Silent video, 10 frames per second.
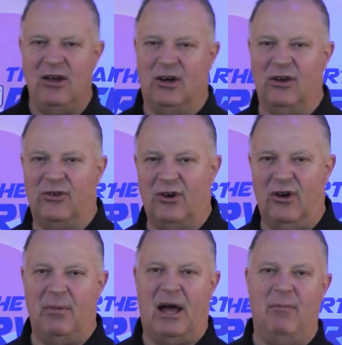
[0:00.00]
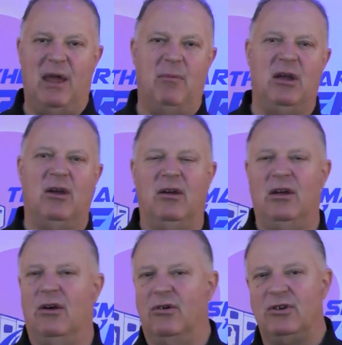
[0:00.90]
you're concerned about maybe
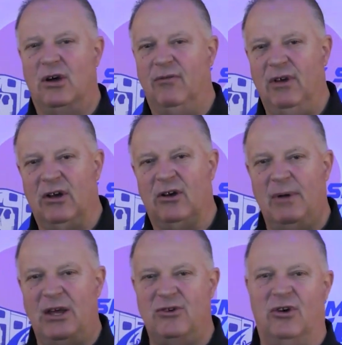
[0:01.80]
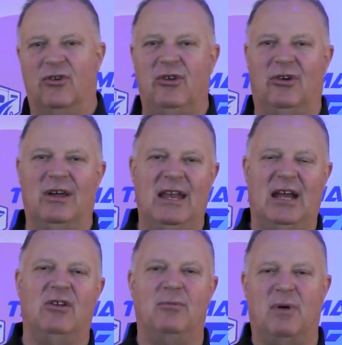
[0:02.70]
your towed vehicle, make sure it's still
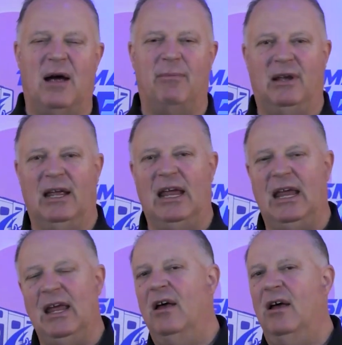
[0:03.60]
connected properly,